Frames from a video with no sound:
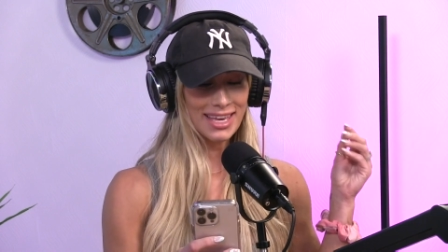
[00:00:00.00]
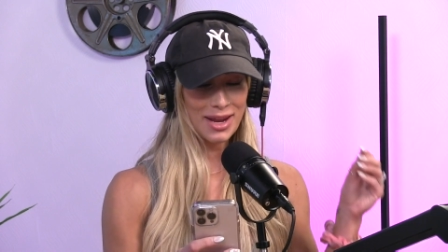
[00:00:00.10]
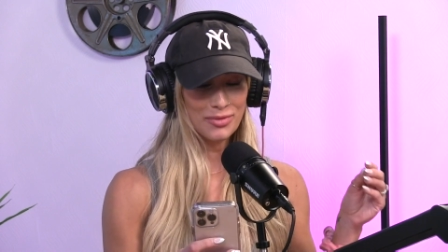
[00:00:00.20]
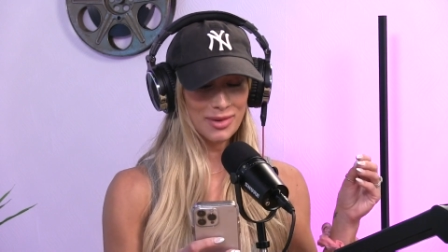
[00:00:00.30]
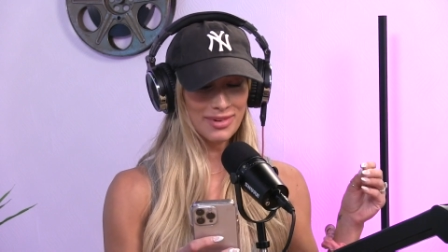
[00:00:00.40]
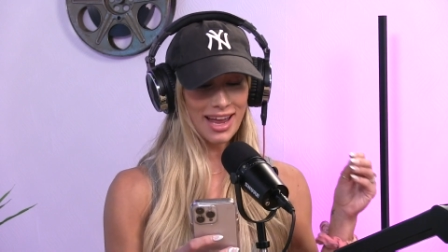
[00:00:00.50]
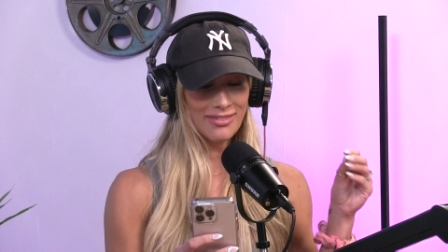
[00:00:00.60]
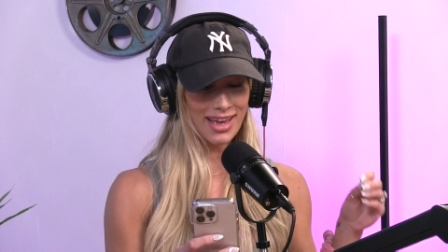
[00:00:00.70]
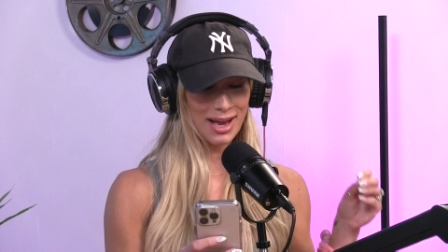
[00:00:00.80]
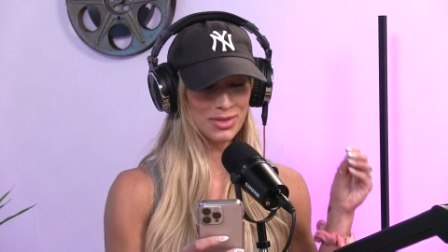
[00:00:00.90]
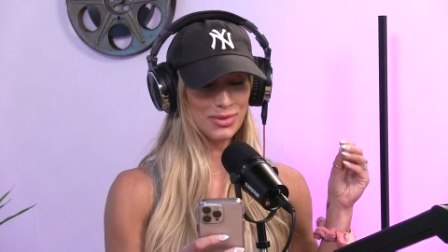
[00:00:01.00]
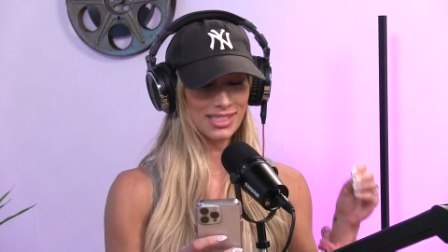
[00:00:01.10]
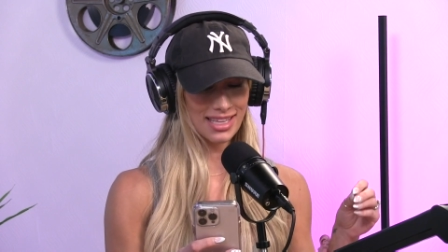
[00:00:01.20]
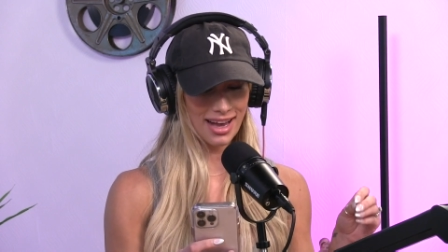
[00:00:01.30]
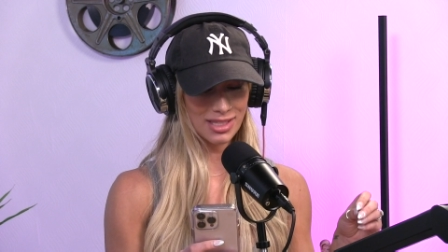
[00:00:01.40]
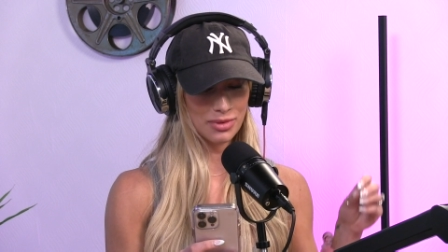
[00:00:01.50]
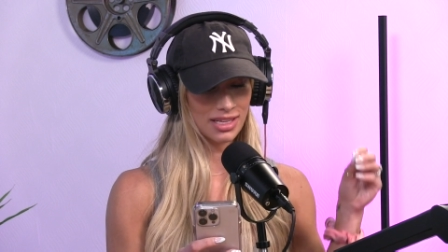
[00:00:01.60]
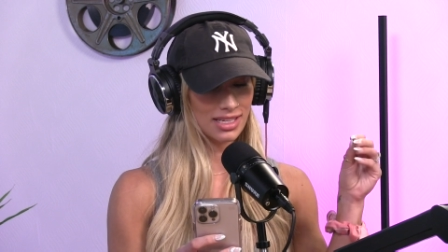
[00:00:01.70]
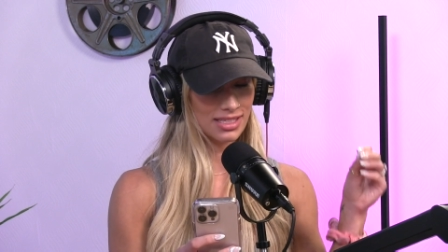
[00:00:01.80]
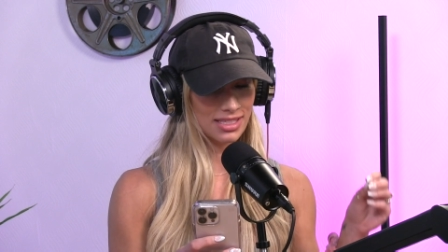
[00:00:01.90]
Can women have casual sex with
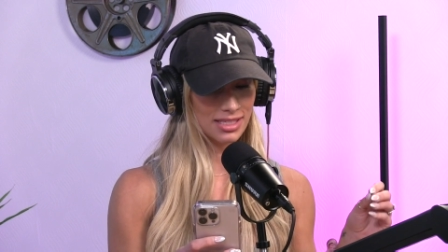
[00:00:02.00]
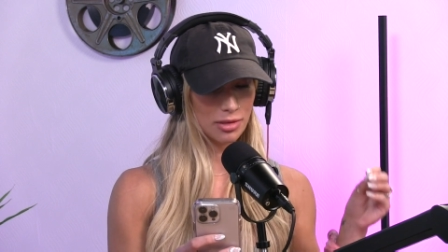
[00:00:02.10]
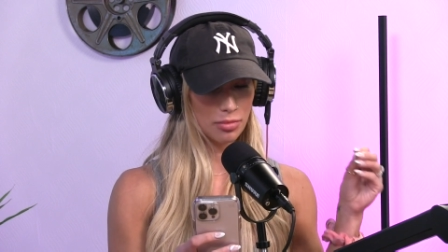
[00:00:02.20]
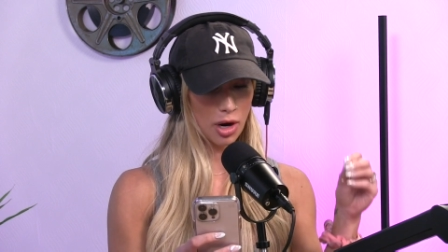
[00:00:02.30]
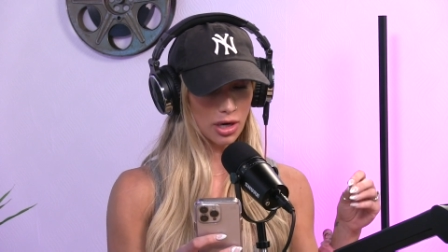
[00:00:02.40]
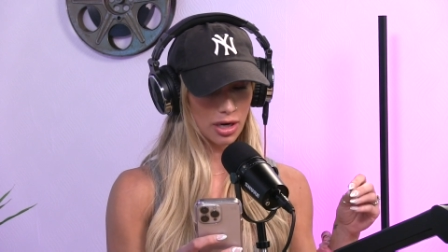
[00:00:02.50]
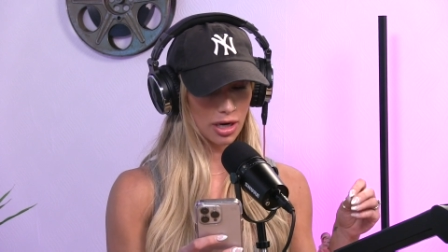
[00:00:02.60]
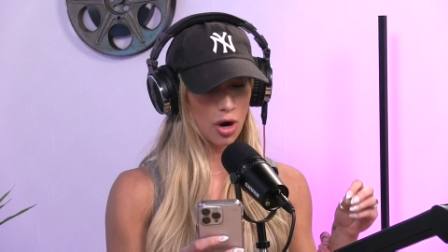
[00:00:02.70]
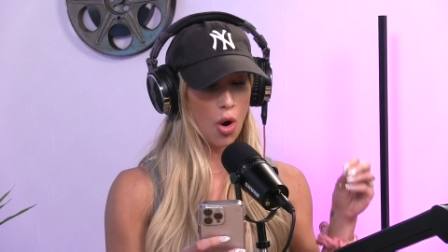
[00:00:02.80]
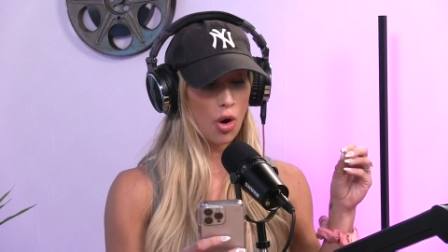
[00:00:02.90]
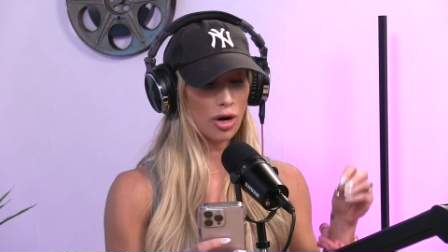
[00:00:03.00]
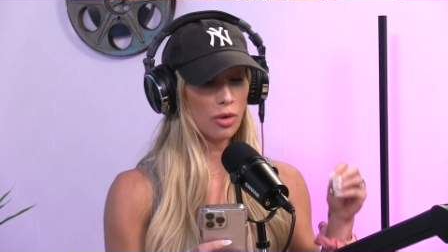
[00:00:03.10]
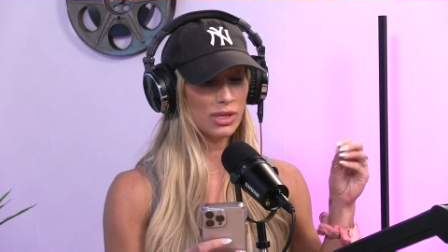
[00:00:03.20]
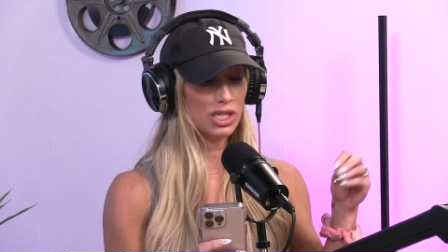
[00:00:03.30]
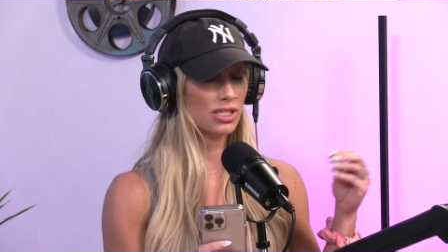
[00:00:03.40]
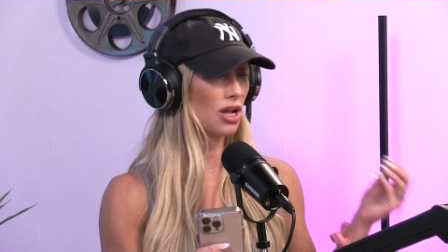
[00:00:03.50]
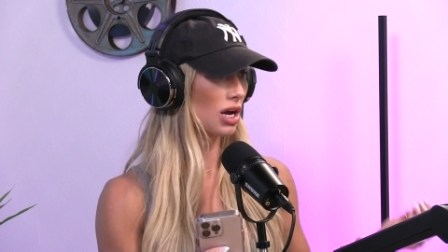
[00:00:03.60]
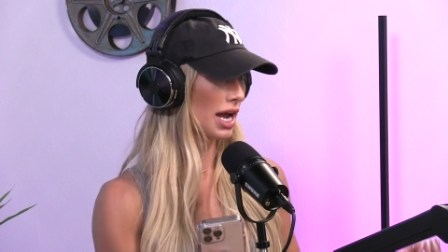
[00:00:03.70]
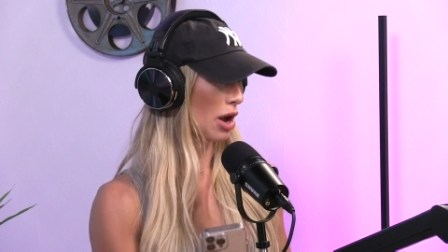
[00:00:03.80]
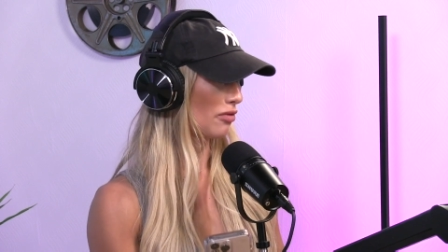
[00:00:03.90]
a consistent partner, or are we just
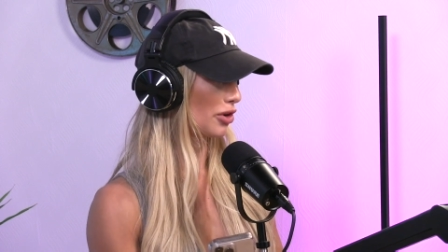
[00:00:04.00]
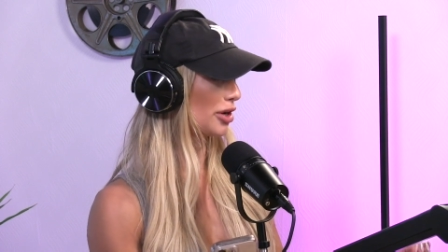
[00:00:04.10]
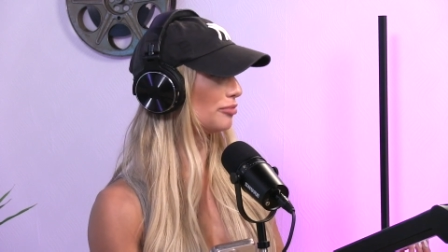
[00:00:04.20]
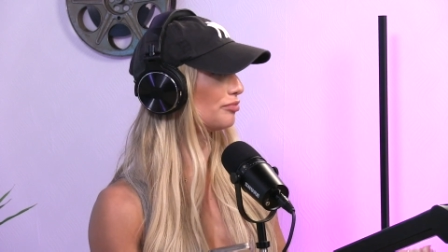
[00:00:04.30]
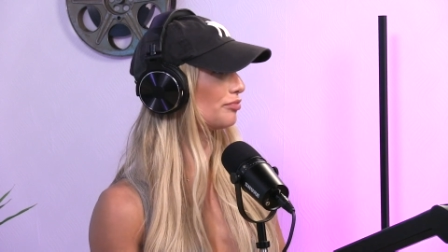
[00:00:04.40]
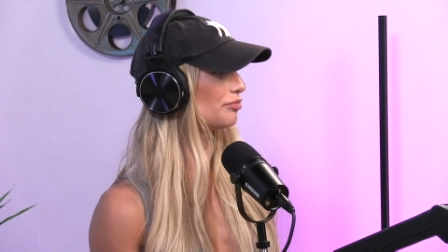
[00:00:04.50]
not cut out for it?